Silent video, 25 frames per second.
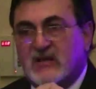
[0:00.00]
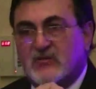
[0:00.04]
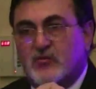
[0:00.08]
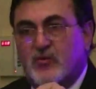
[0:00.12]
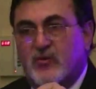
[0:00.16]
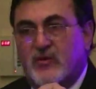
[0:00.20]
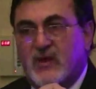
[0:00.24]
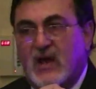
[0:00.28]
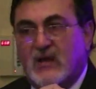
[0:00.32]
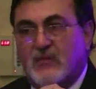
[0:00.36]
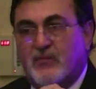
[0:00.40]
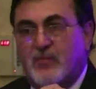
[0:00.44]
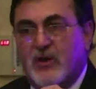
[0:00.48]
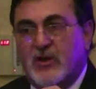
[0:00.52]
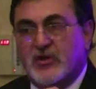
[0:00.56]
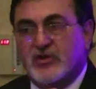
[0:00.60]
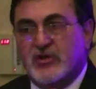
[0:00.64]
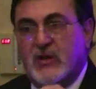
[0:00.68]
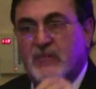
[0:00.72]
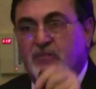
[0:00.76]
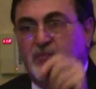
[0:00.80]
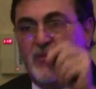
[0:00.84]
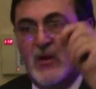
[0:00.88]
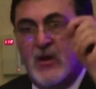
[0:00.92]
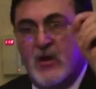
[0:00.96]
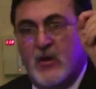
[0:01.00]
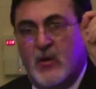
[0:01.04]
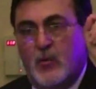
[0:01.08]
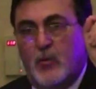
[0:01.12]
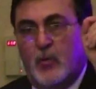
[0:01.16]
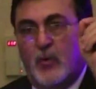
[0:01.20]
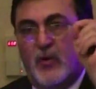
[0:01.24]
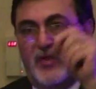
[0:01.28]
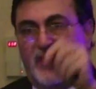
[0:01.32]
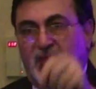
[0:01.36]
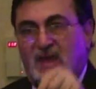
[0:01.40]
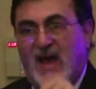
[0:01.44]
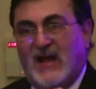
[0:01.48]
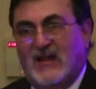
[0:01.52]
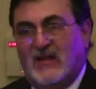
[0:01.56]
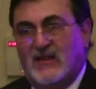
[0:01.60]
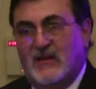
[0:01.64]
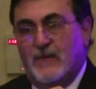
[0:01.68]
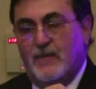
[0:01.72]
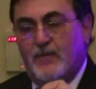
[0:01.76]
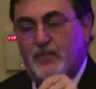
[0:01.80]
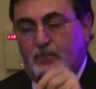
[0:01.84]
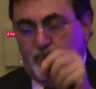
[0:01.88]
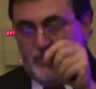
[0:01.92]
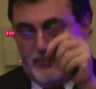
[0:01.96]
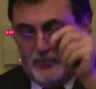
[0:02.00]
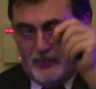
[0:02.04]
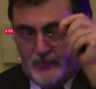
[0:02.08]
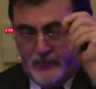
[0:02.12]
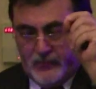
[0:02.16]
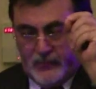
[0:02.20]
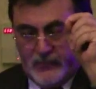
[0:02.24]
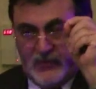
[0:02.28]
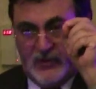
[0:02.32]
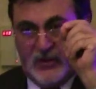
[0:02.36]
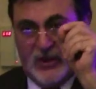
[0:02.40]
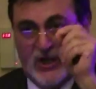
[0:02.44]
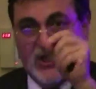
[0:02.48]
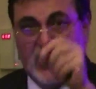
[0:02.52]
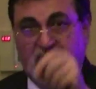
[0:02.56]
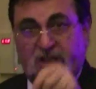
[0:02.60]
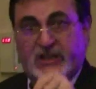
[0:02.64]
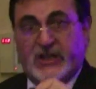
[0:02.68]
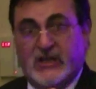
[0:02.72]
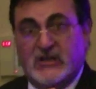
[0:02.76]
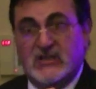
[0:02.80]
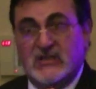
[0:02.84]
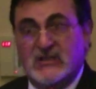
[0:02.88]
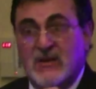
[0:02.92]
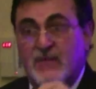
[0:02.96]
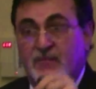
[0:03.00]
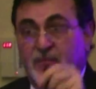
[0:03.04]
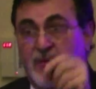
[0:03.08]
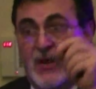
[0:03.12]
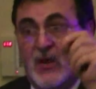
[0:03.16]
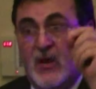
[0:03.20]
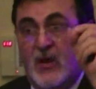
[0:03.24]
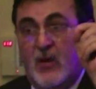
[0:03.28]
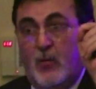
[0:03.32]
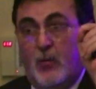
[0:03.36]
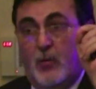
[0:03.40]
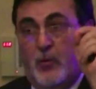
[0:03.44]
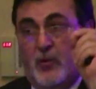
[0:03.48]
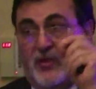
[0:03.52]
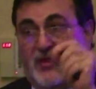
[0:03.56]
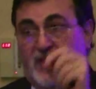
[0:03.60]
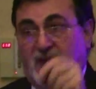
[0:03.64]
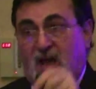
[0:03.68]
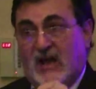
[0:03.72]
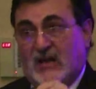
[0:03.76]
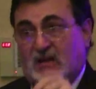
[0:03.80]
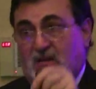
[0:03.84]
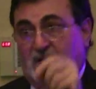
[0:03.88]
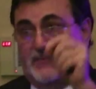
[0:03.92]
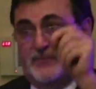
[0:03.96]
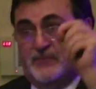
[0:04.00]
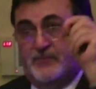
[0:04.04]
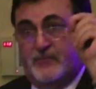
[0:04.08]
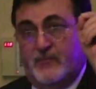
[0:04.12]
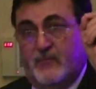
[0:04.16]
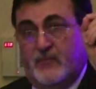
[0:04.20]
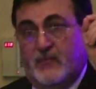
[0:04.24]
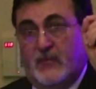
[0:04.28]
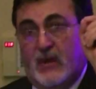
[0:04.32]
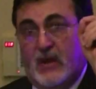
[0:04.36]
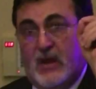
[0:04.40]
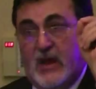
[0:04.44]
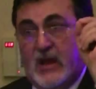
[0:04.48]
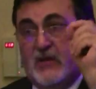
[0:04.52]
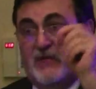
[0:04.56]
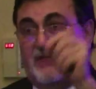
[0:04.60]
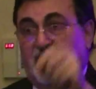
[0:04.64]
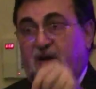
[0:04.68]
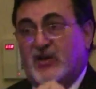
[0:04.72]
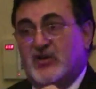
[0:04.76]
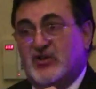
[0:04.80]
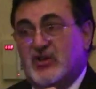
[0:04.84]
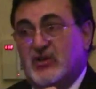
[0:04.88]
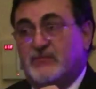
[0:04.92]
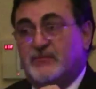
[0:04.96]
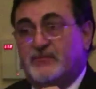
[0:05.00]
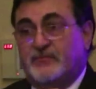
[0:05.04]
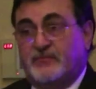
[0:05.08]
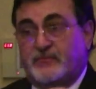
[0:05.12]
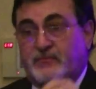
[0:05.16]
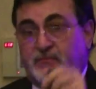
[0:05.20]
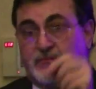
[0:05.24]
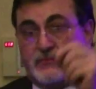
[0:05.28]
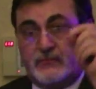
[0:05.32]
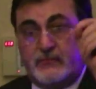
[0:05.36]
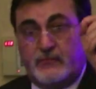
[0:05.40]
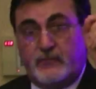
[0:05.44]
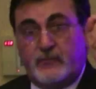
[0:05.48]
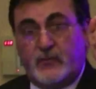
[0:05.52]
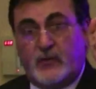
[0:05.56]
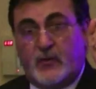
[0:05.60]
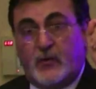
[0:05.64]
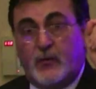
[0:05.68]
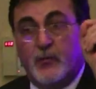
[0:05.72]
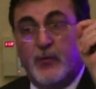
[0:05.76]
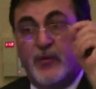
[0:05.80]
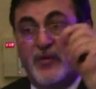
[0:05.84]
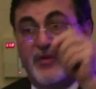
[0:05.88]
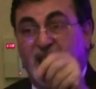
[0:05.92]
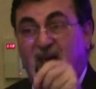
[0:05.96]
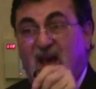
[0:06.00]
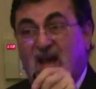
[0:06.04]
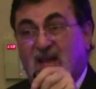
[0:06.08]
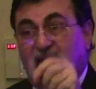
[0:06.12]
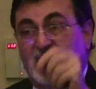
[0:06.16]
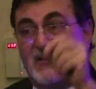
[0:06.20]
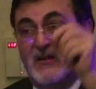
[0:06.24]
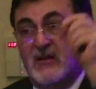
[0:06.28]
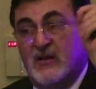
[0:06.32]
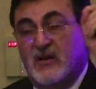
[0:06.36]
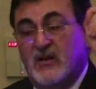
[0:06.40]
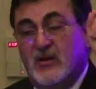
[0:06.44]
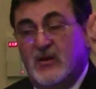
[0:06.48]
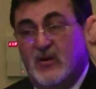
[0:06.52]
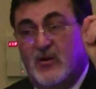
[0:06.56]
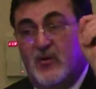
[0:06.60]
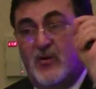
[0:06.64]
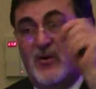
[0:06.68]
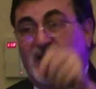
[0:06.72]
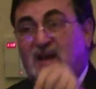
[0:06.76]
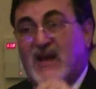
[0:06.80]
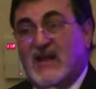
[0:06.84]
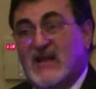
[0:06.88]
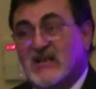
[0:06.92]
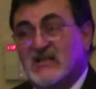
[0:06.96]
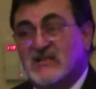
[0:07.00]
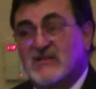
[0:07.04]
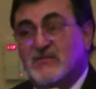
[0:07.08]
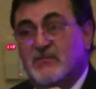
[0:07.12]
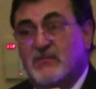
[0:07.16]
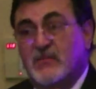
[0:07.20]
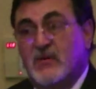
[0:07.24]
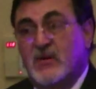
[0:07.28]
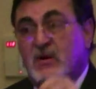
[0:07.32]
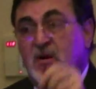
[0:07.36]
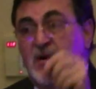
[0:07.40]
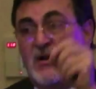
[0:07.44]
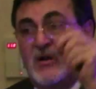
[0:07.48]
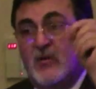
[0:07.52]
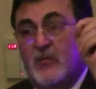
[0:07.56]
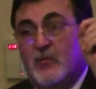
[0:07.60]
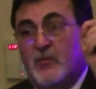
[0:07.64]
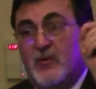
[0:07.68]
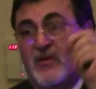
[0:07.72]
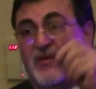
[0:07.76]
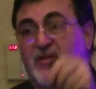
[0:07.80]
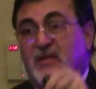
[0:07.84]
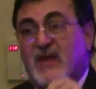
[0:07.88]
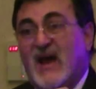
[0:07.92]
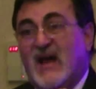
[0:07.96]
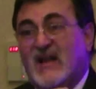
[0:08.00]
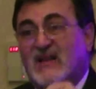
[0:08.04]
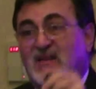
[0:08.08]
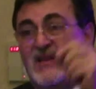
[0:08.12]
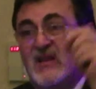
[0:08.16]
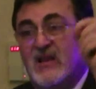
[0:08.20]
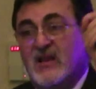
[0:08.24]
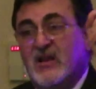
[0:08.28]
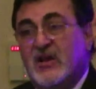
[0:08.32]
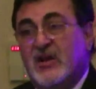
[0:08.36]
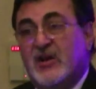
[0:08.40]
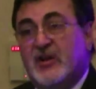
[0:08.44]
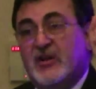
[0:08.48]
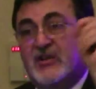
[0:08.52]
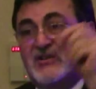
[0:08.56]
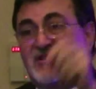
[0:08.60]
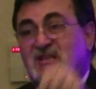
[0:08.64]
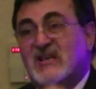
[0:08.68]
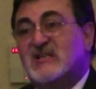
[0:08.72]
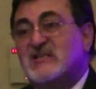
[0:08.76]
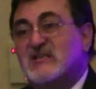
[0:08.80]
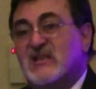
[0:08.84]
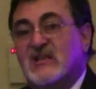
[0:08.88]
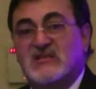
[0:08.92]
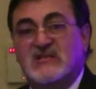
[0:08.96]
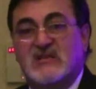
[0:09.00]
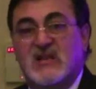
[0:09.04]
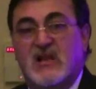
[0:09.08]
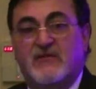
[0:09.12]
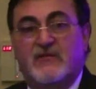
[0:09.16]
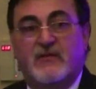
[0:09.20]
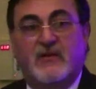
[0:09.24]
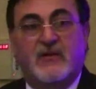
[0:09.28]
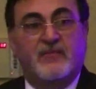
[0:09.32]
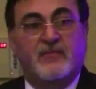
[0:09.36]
that patient with that kinetics, with that infection, with that organism, with that resistance level.